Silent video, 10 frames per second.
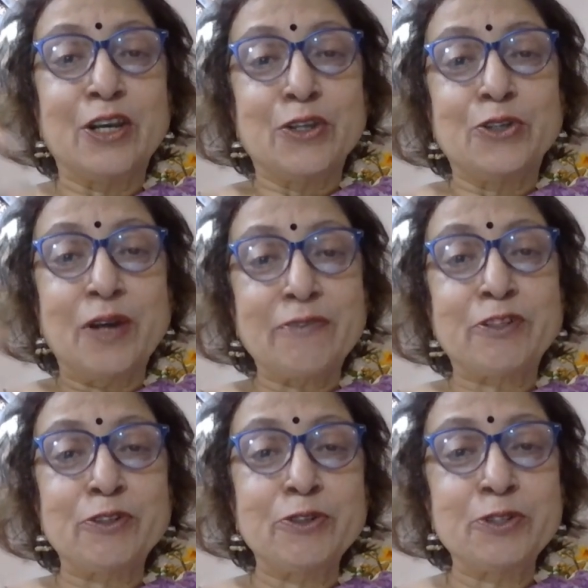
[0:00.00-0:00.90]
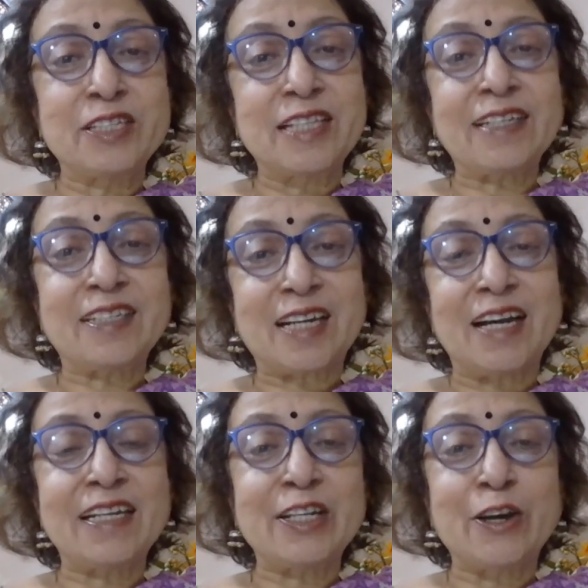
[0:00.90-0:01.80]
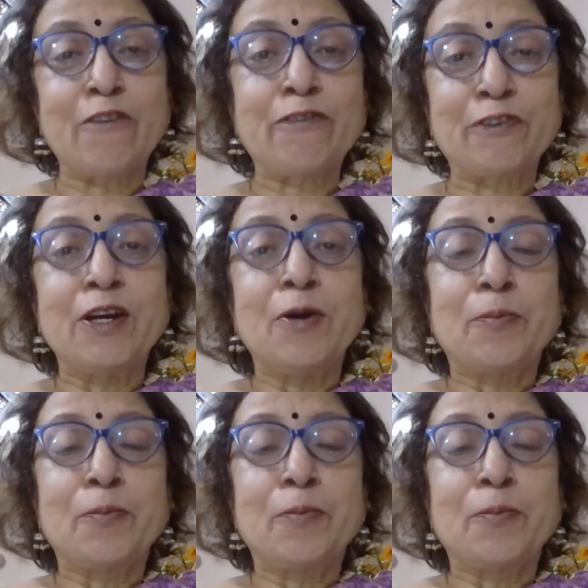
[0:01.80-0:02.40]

you have to use that kind of